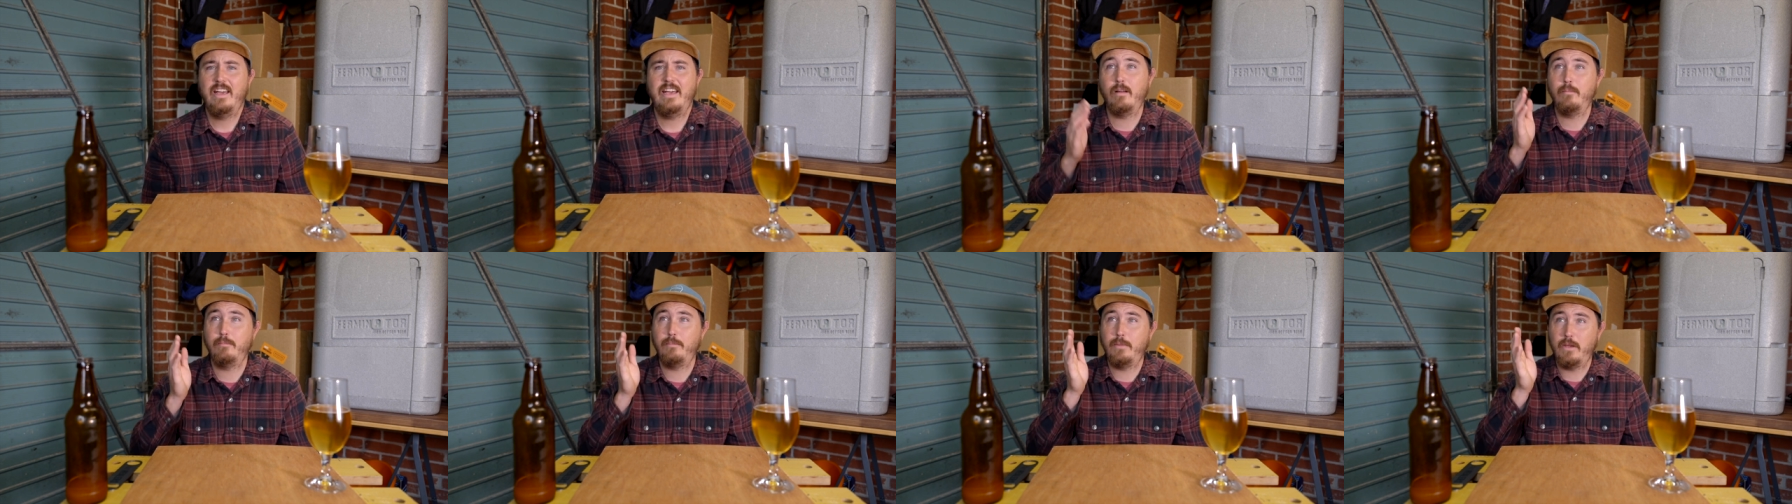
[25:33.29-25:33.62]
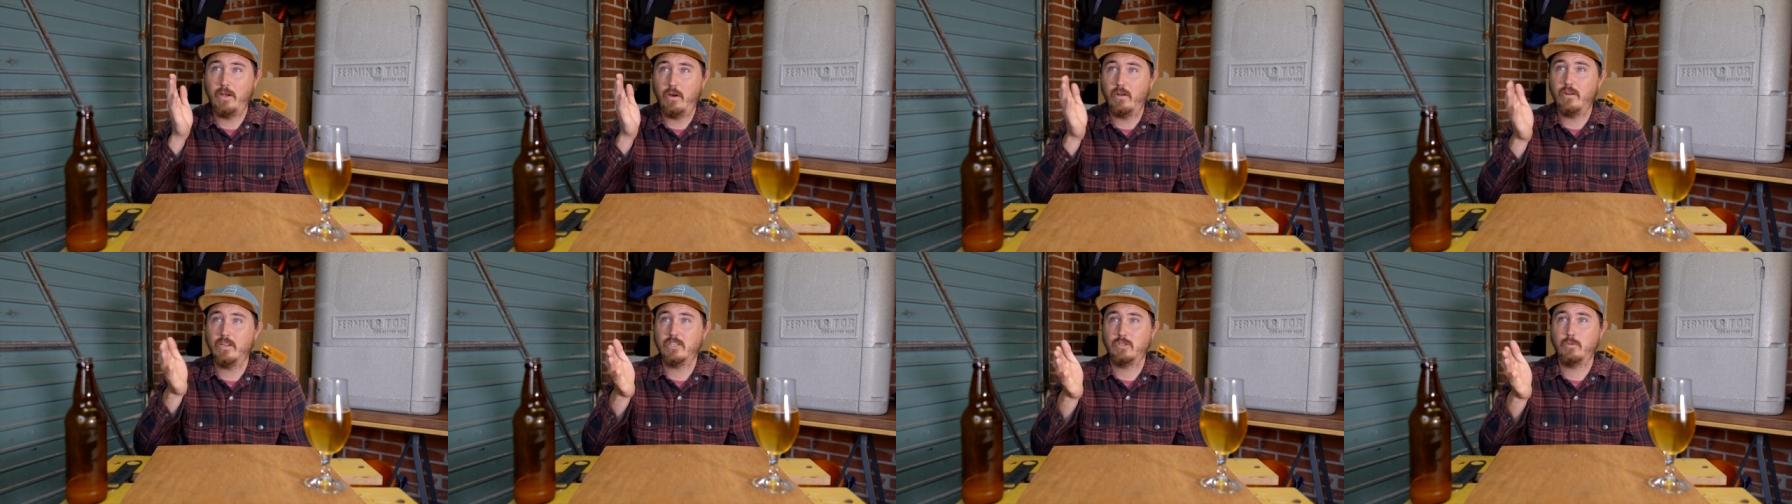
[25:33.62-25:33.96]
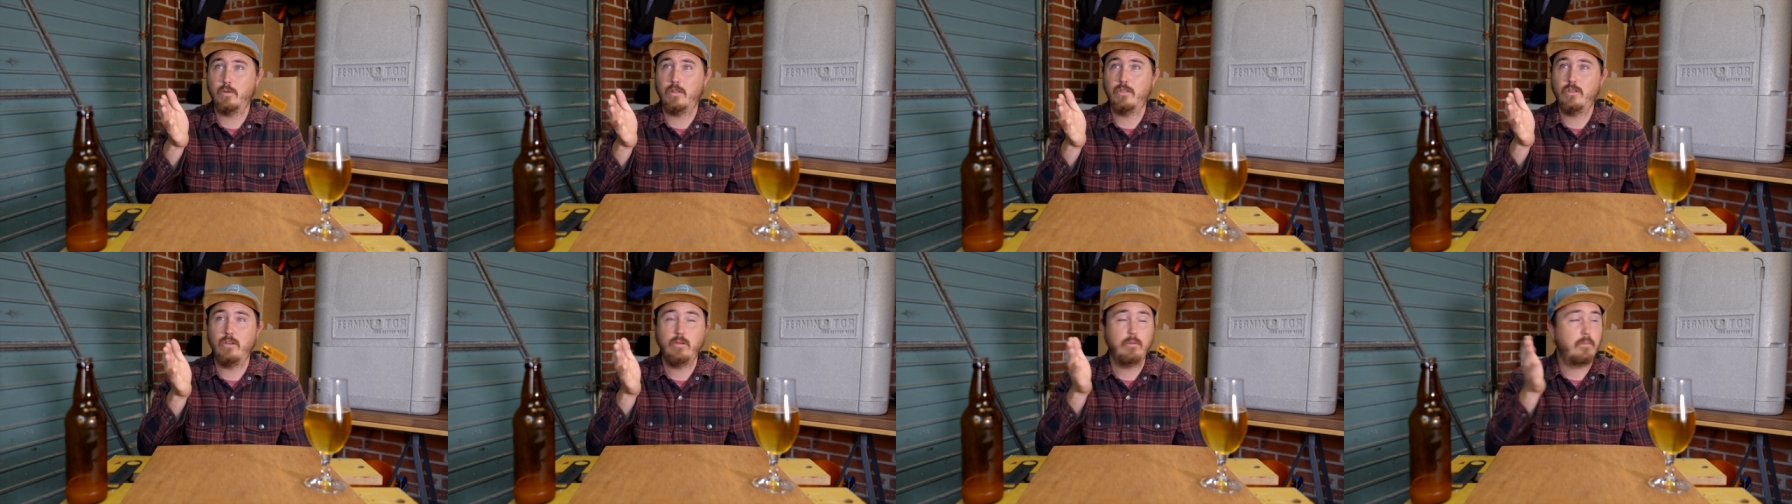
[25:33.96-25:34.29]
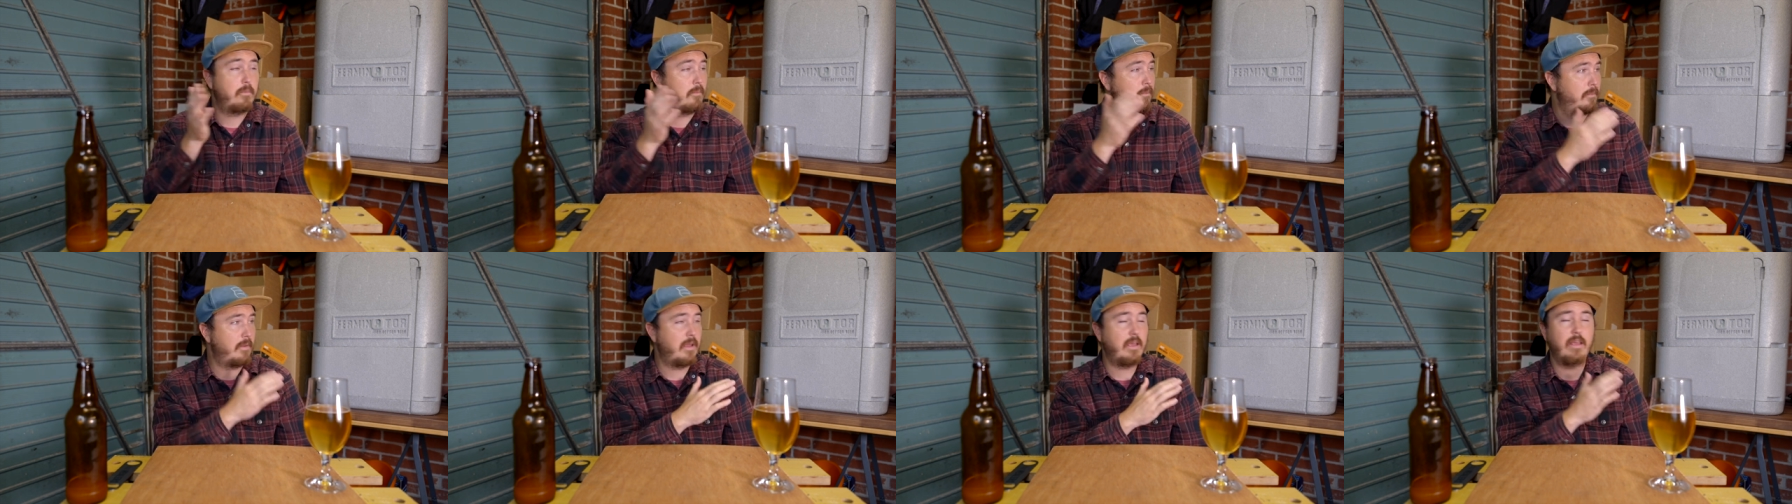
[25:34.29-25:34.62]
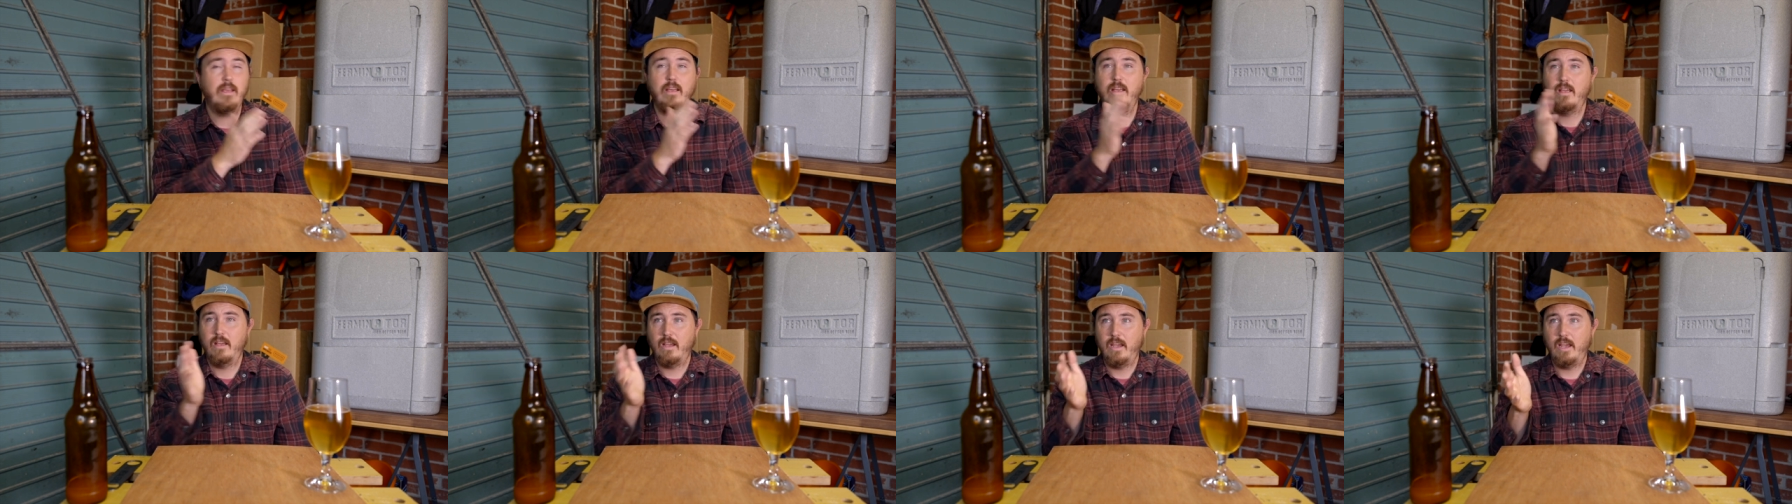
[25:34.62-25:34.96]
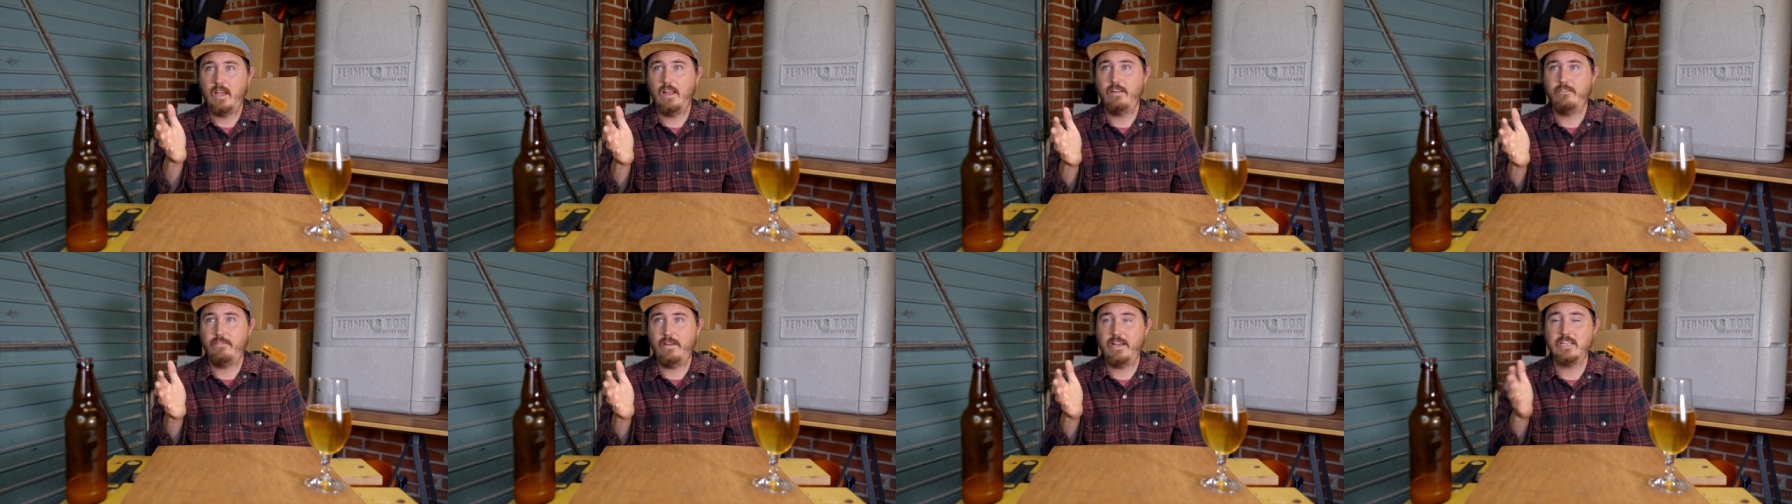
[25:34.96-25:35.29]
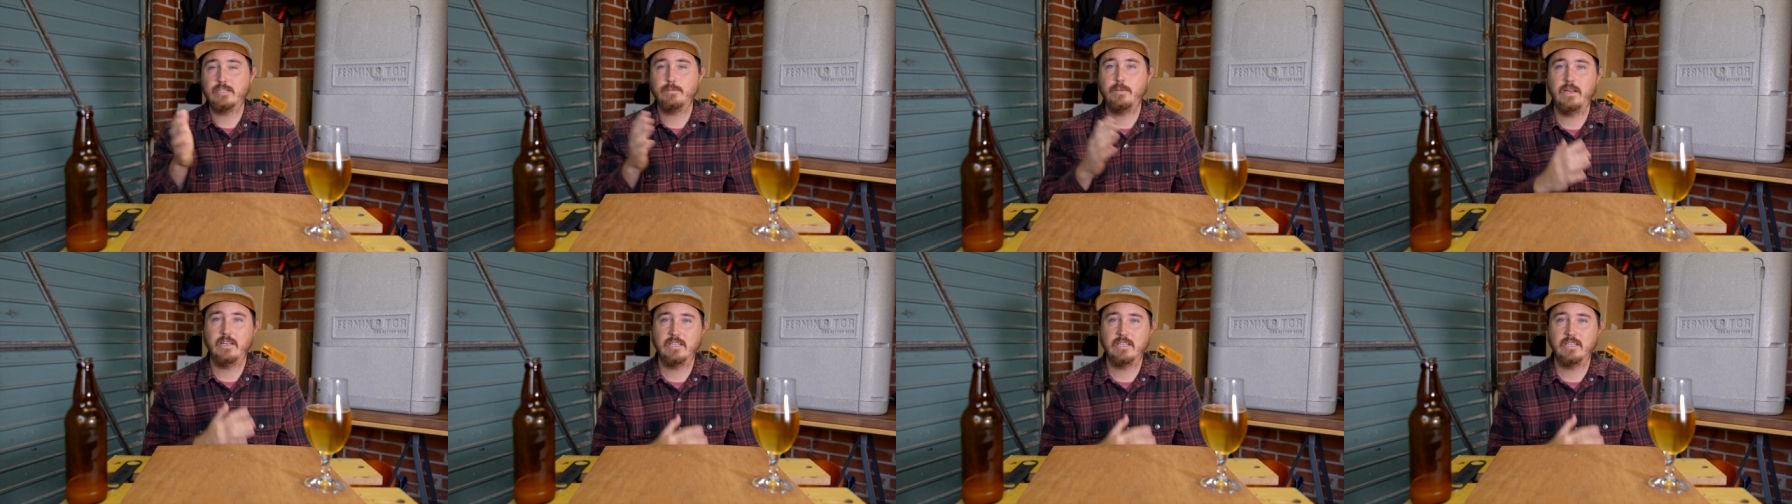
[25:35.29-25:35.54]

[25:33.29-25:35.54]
To be honest with you, investment